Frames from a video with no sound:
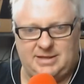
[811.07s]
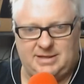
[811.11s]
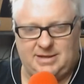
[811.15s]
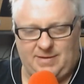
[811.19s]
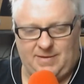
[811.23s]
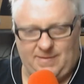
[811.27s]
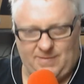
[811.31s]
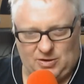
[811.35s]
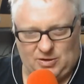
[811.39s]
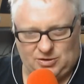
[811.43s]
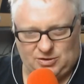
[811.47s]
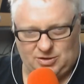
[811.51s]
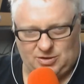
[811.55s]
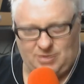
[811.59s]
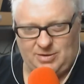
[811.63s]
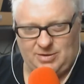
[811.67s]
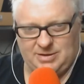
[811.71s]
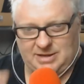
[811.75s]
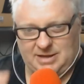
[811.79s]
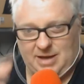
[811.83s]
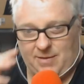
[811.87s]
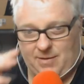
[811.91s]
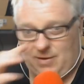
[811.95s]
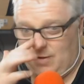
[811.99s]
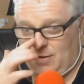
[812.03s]
So I'm not sure
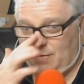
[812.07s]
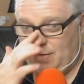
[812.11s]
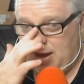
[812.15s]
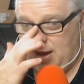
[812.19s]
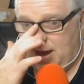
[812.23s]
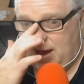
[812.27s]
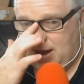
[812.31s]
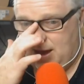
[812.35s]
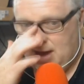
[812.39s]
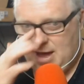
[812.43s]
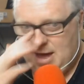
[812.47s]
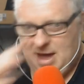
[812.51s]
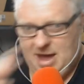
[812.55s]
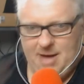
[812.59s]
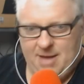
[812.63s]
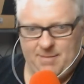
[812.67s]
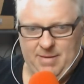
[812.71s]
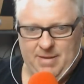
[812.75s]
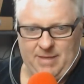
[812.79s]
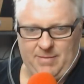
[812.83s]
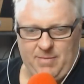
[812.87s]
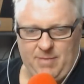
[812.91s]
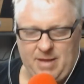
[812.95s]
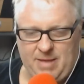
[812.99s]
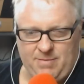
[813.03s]
what's going on there,
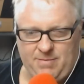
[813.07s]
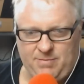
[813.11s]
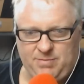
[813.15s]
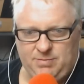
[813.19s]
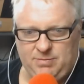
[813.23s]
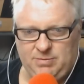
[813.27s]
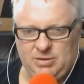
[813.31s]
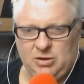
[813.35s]
but it